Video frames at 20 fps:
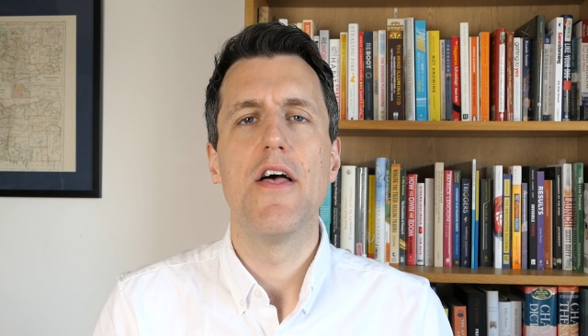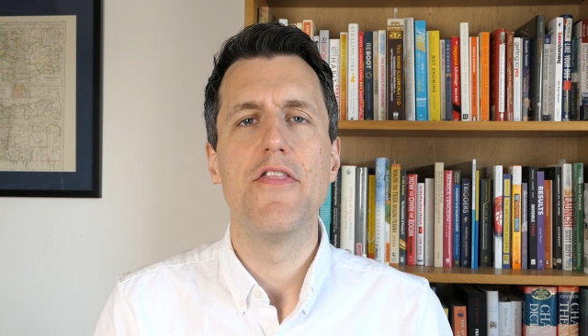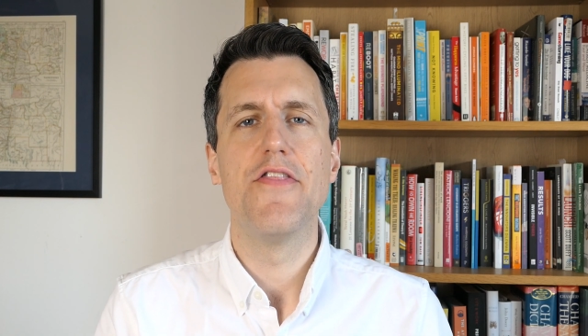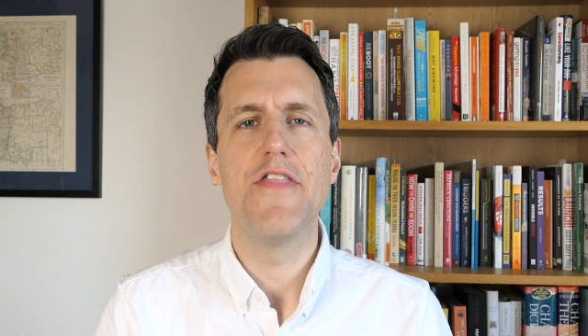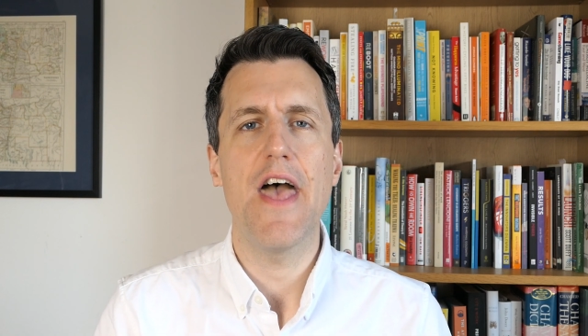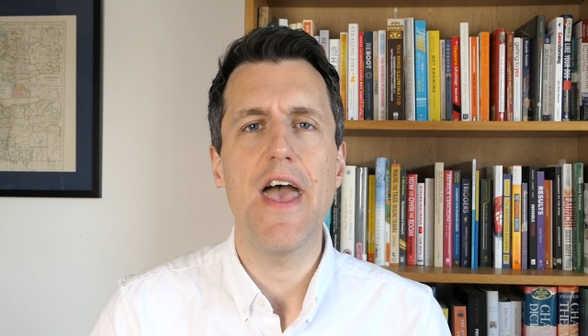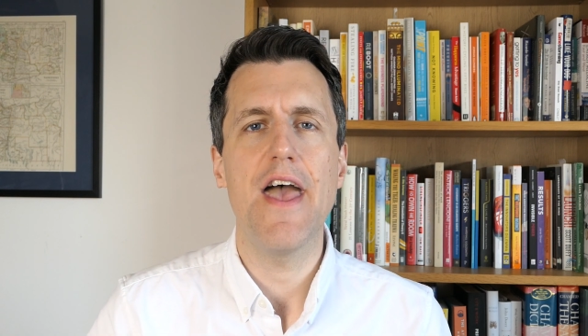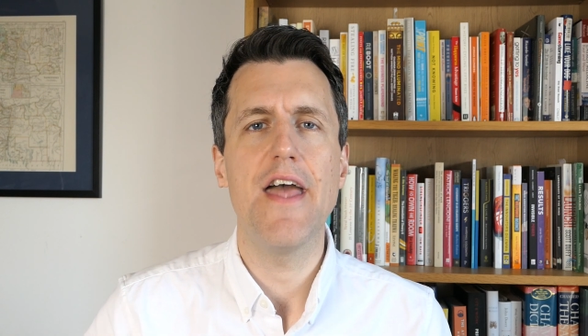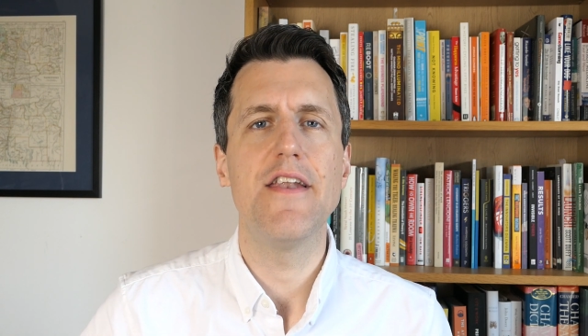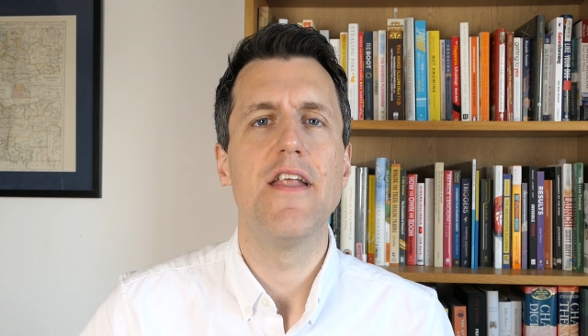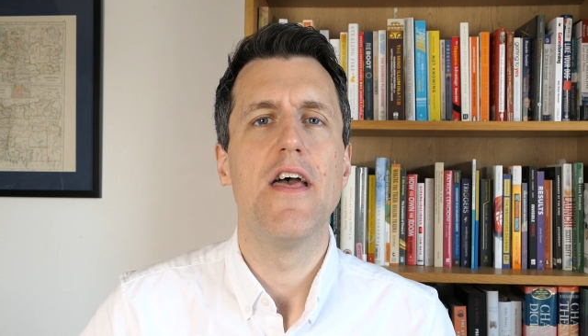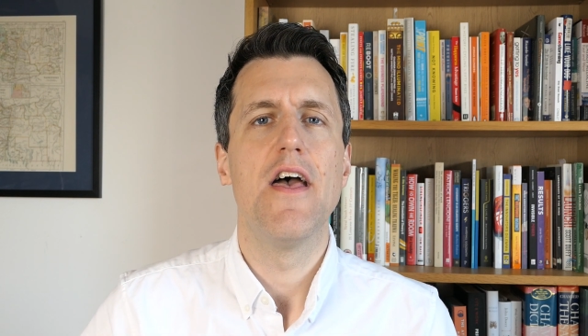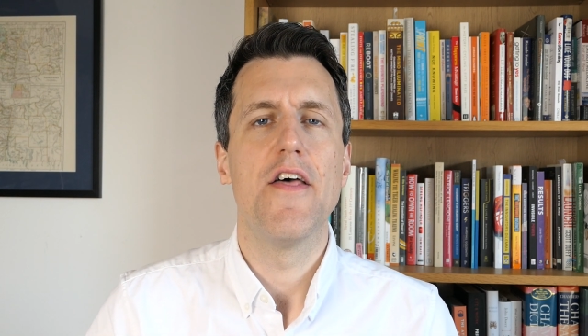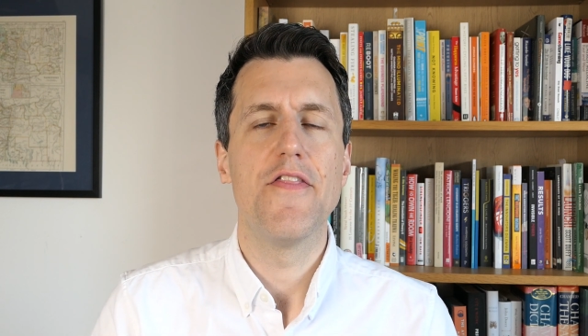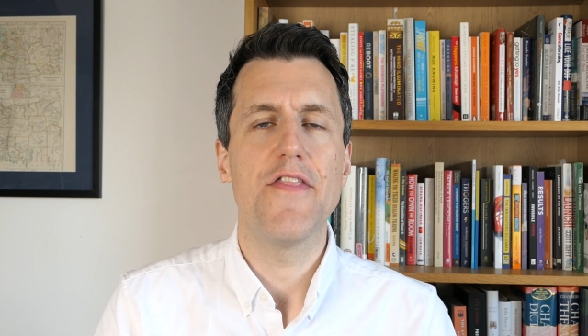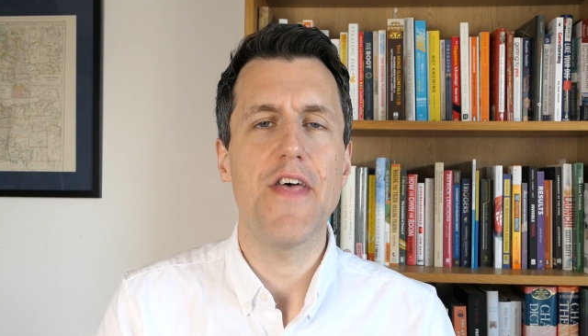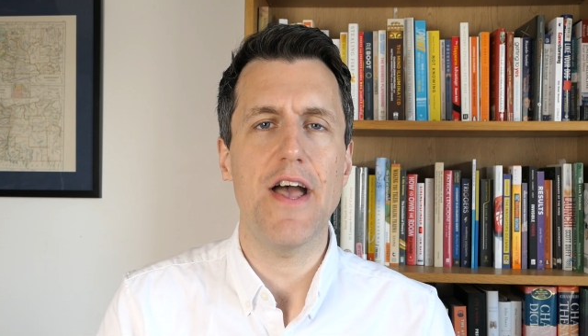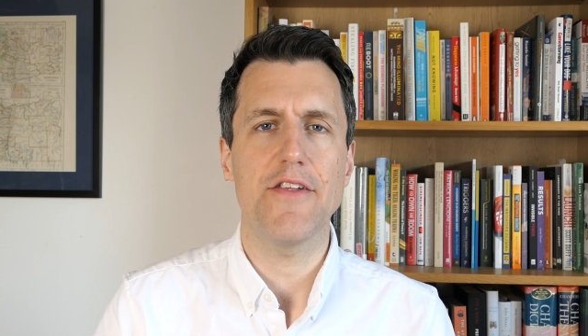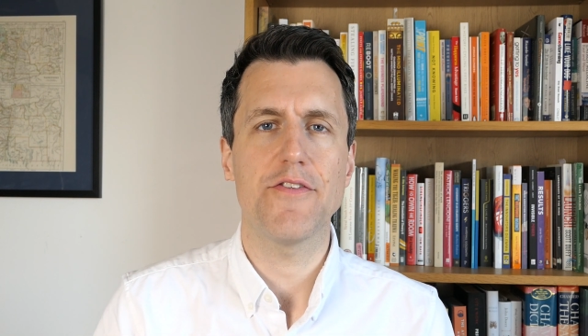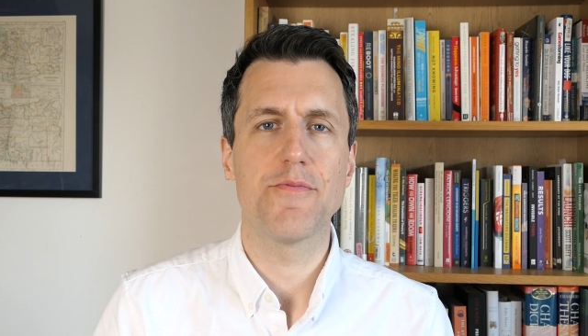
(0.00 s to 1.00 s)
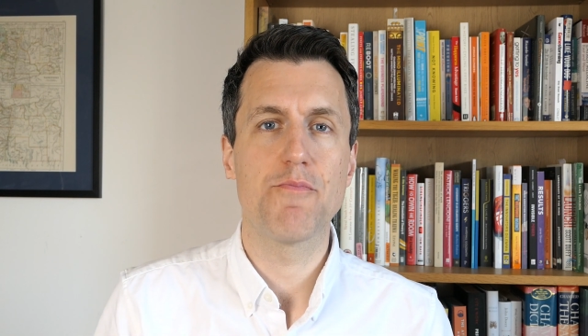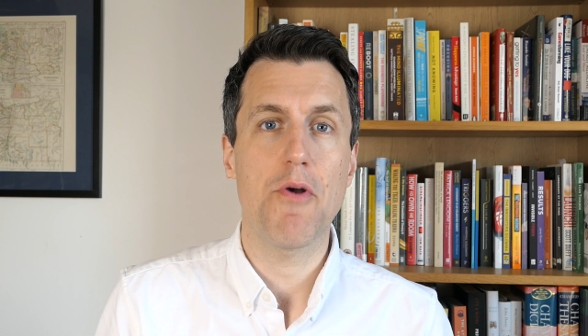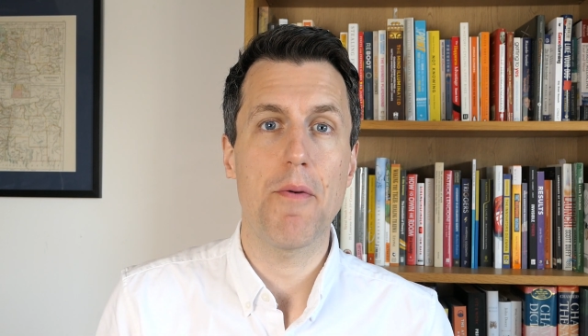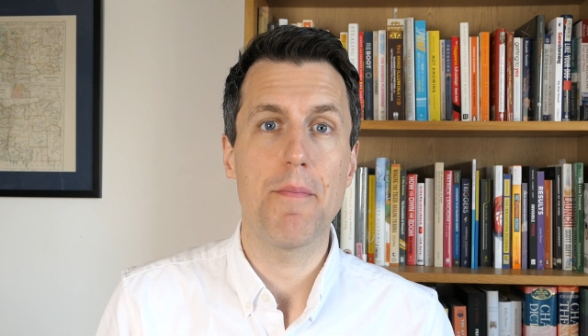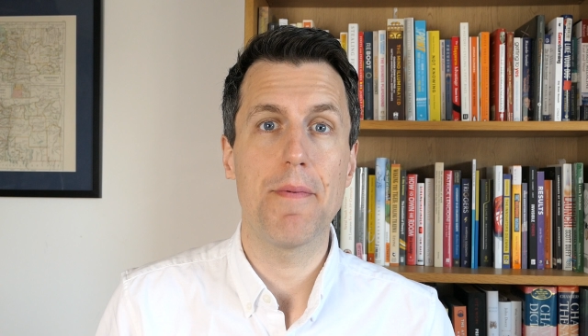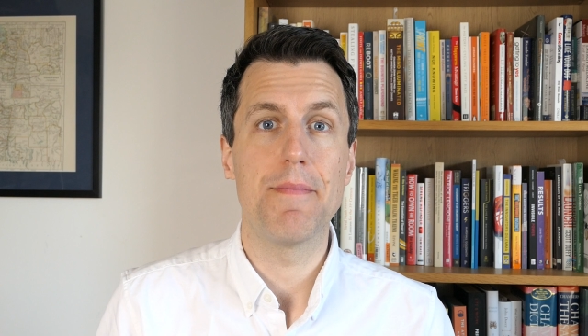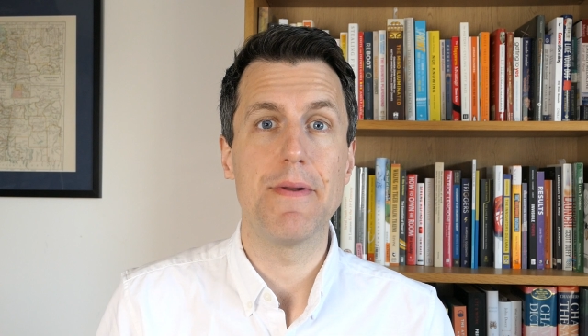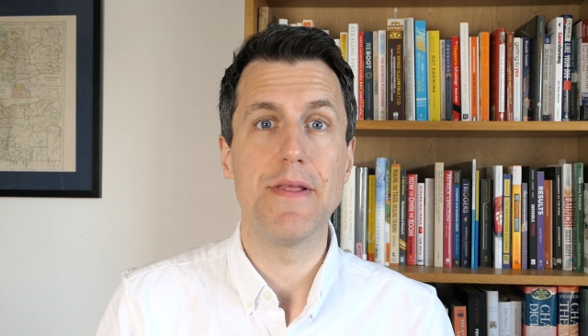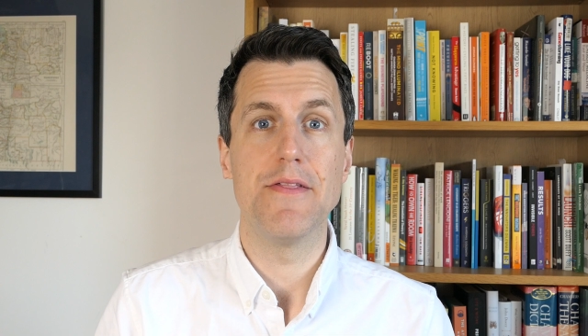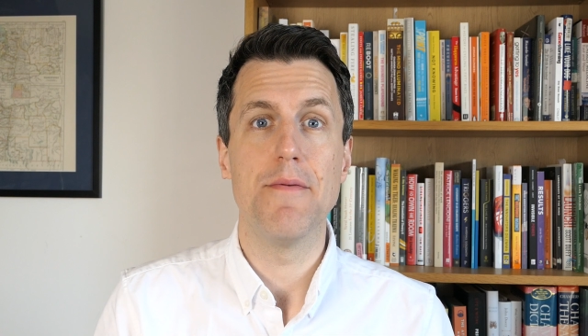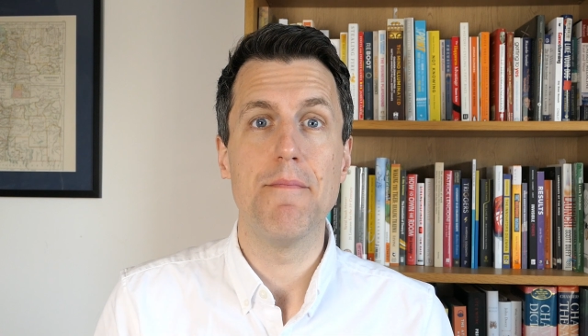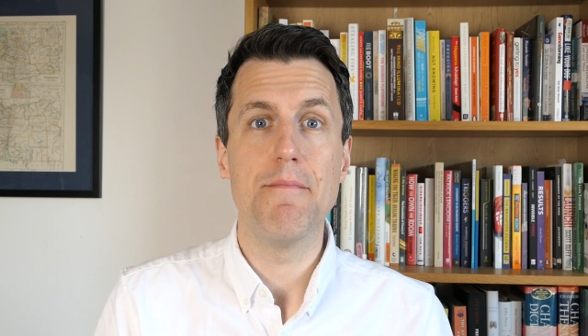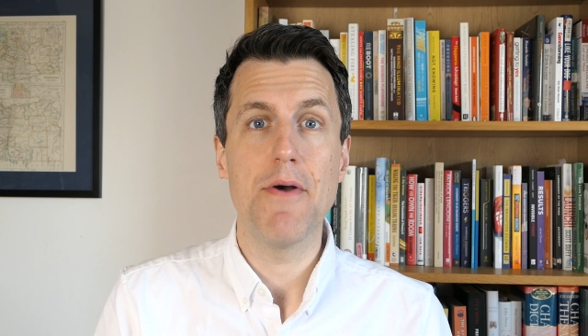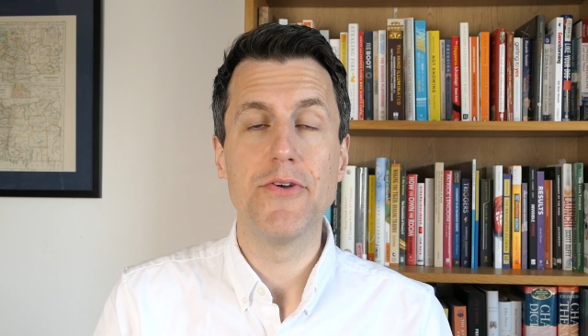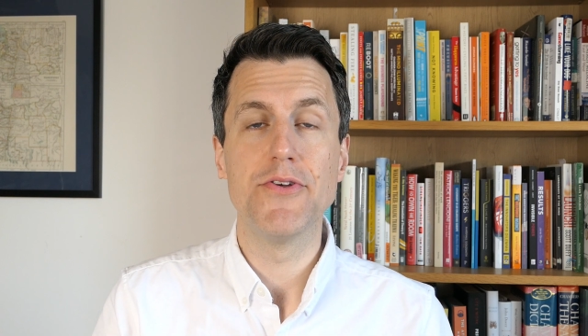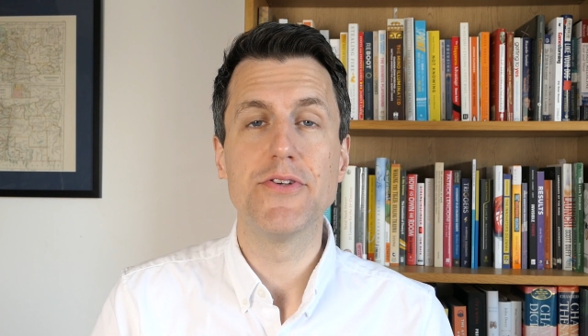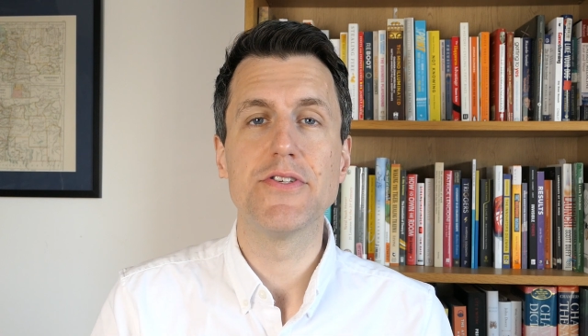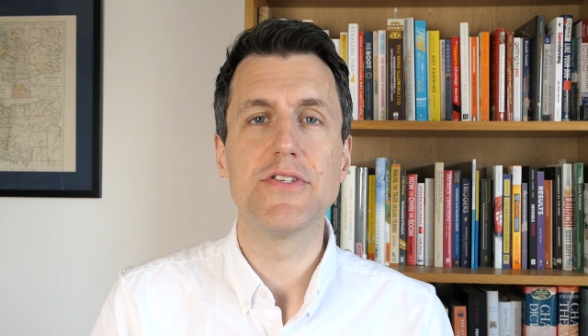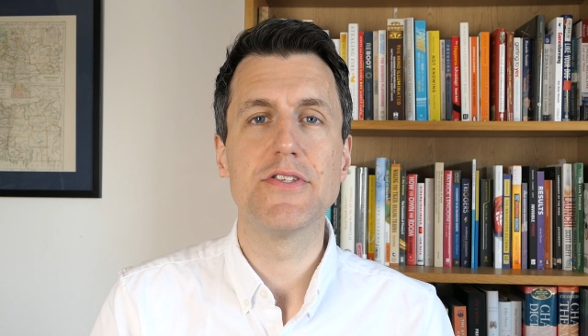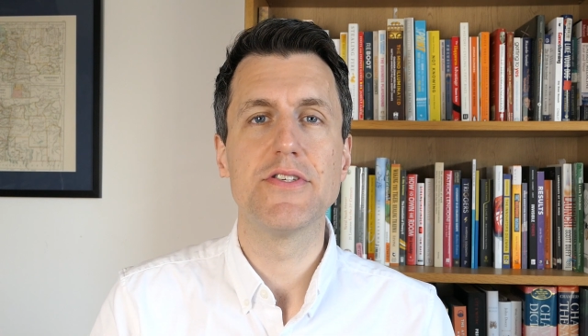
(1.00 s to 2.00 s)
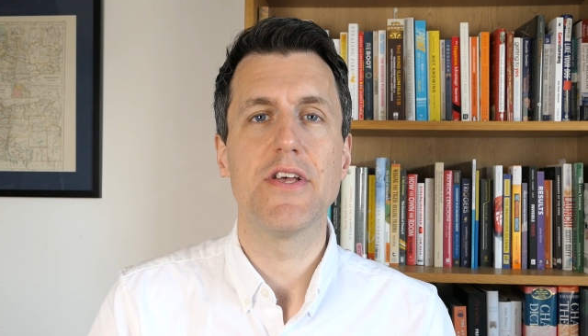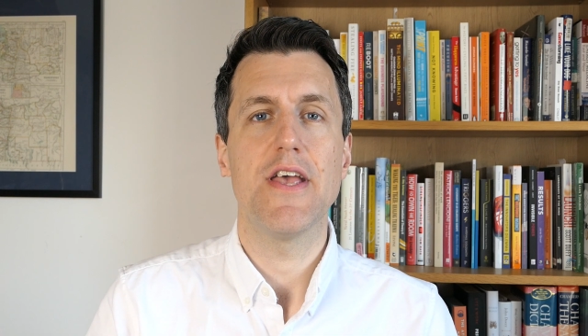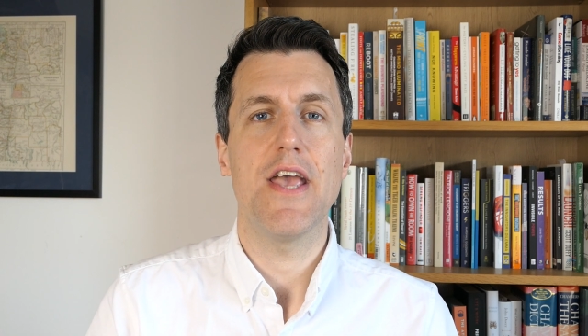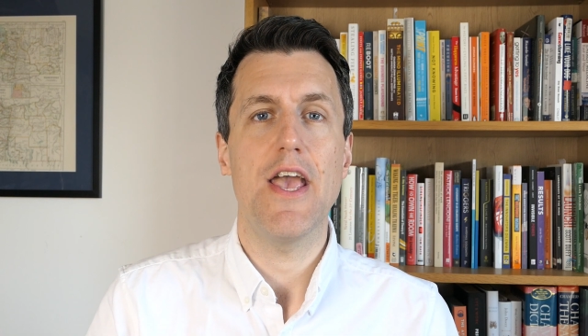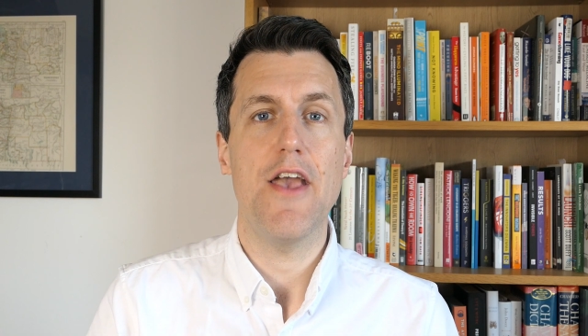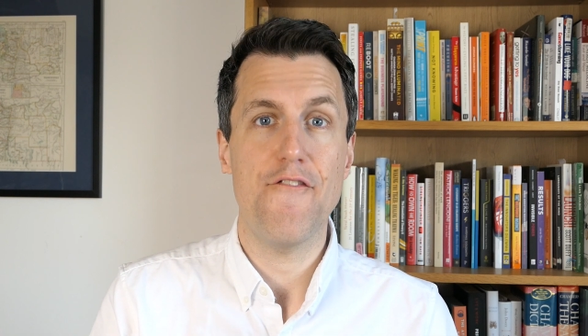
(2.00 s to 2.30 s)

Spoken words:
then that's probably the most